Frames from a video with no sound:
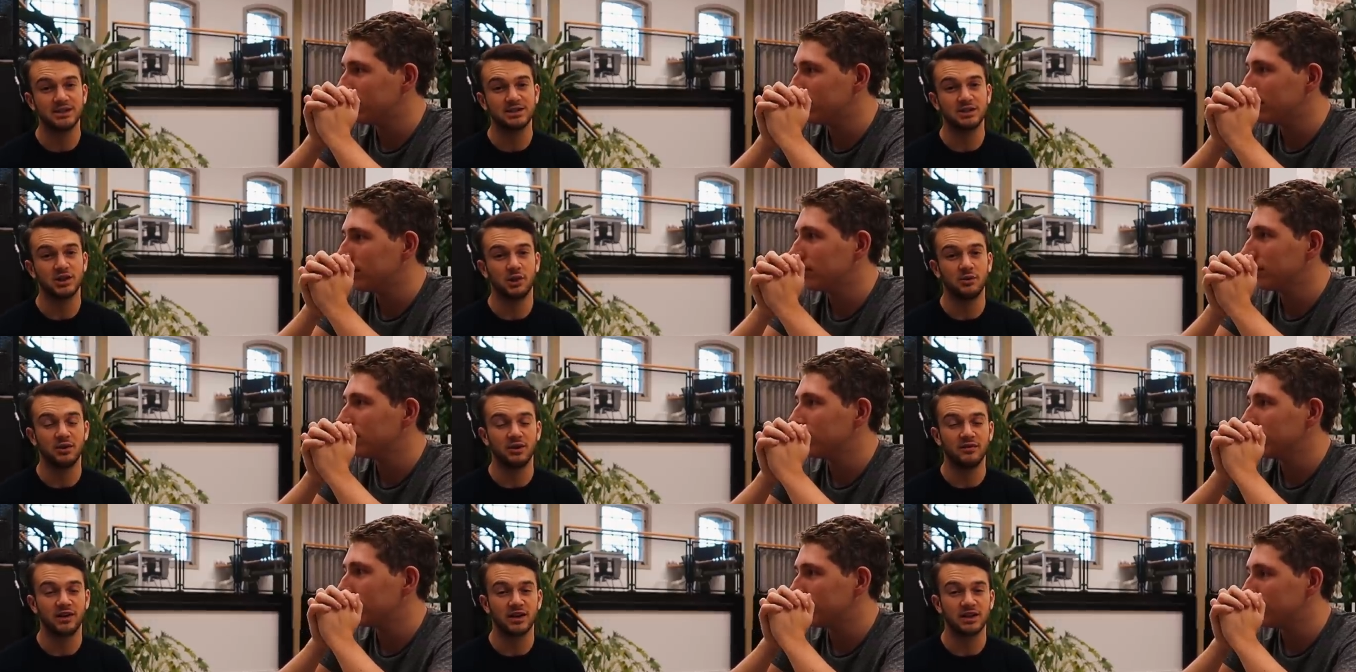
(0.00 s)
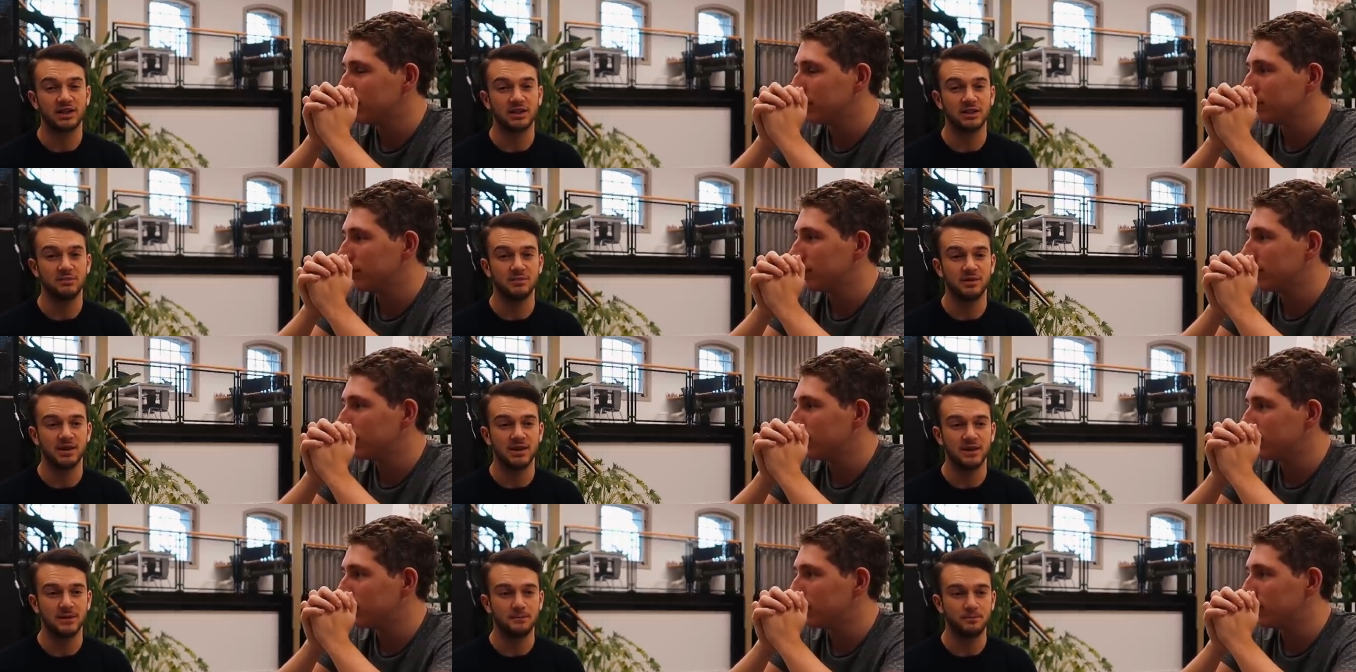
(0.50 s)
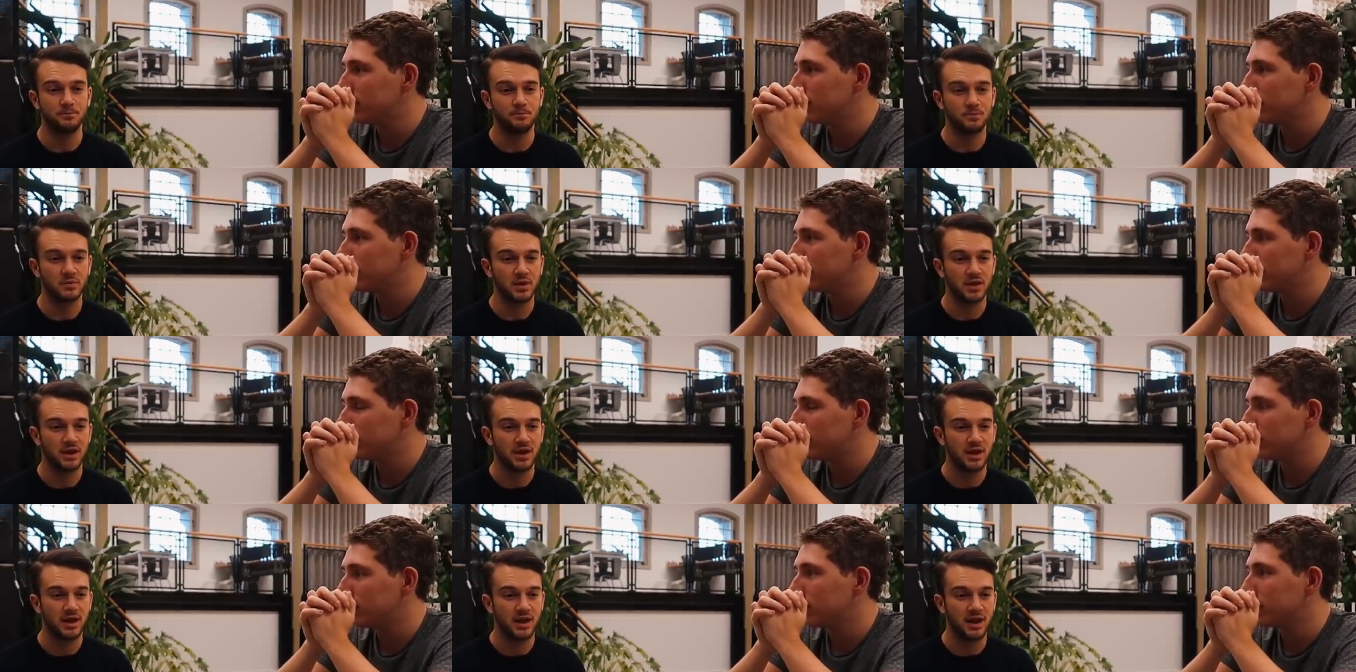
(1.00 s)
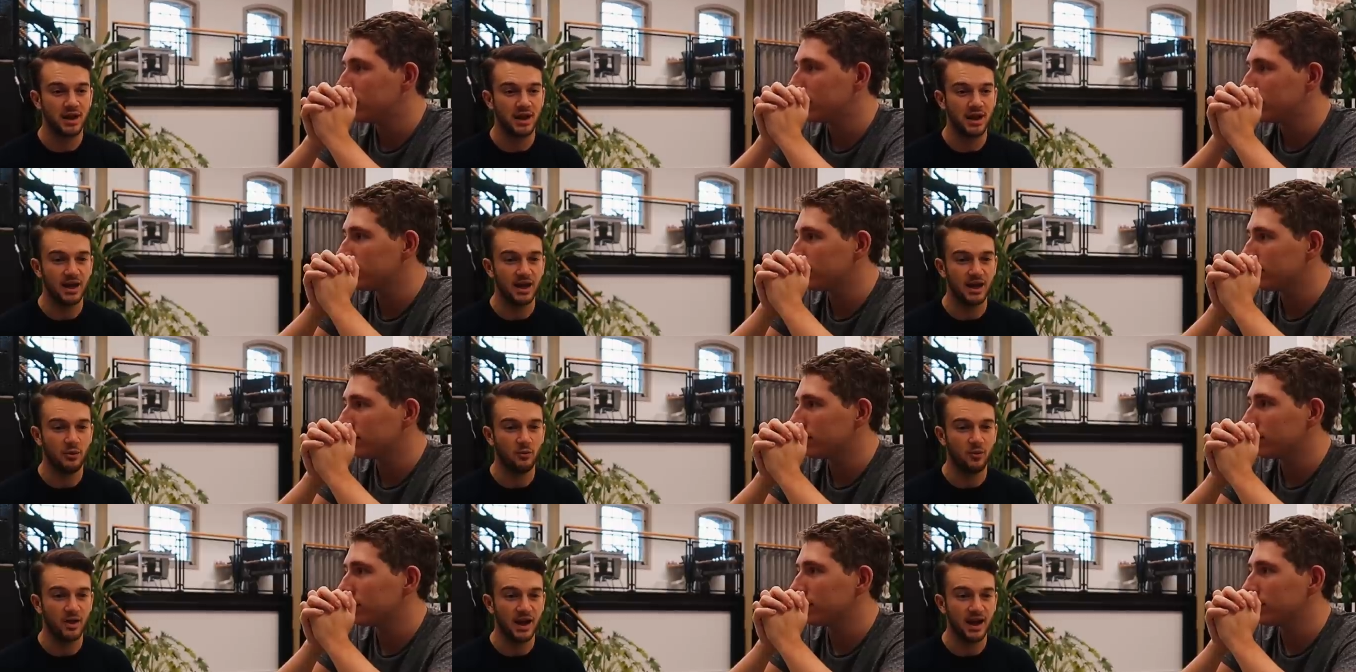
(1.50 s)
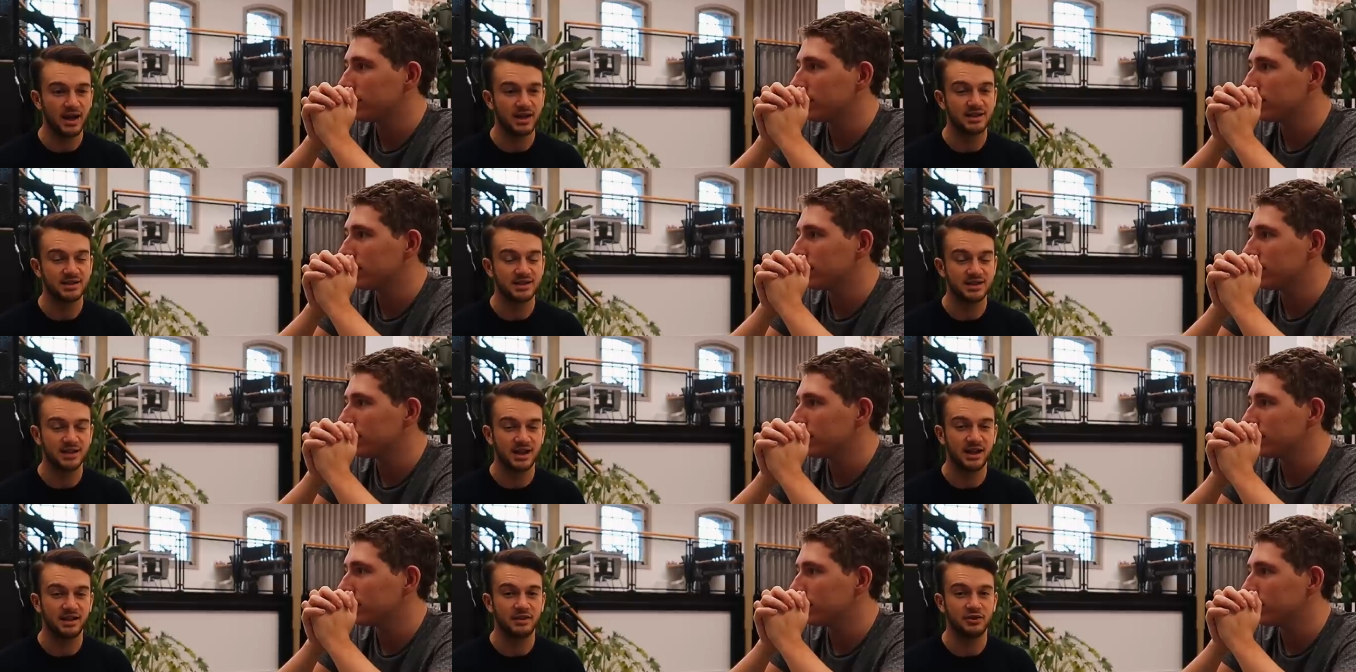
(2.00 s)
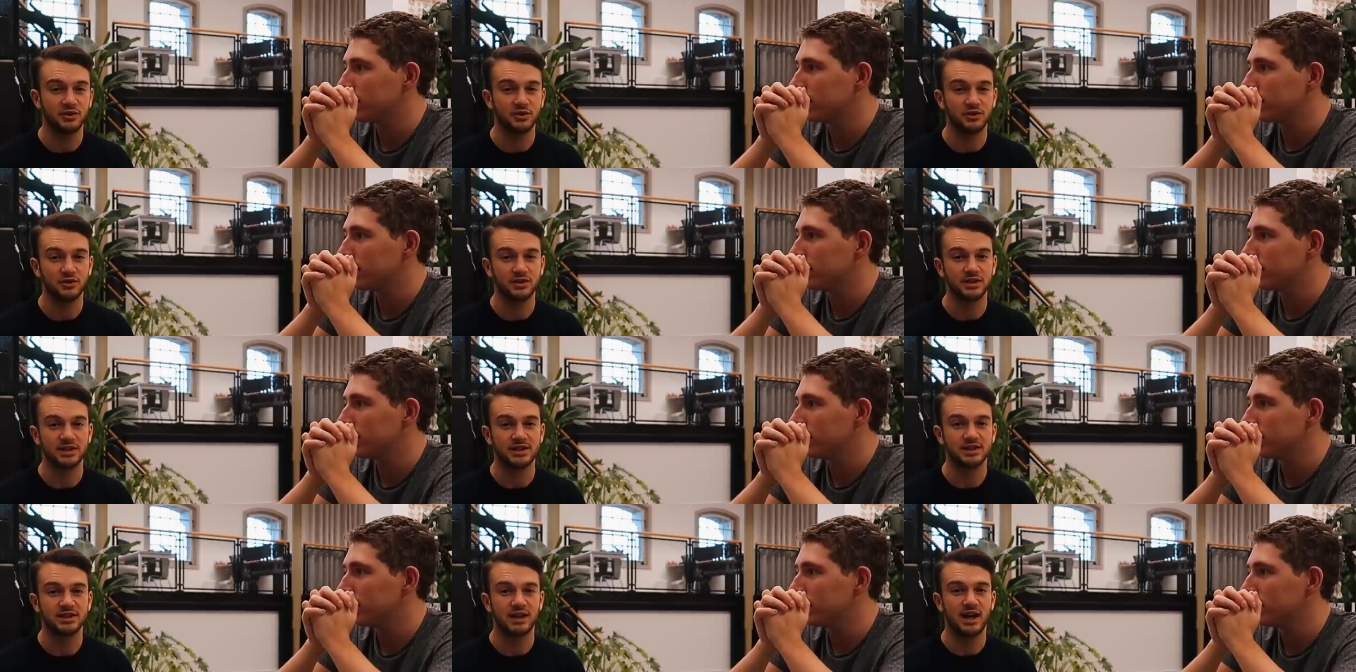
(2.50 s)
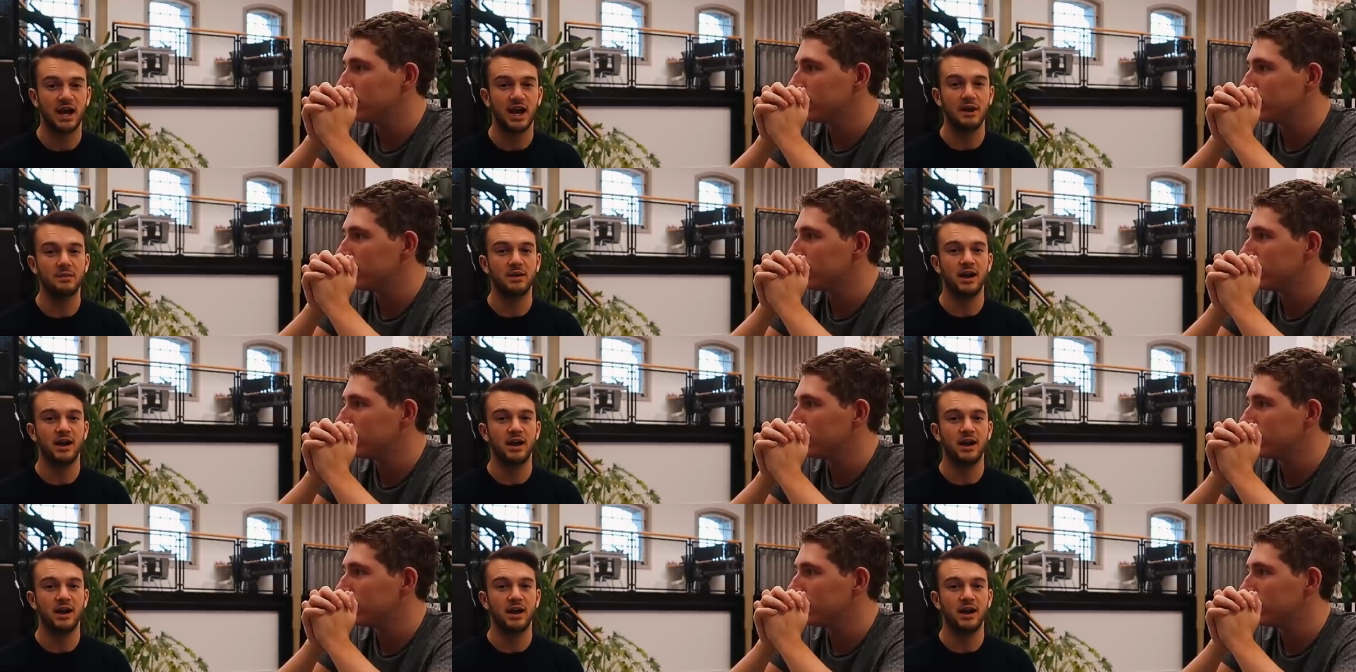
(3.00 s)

Speaker 1: So we've actually been uh, working together all this time,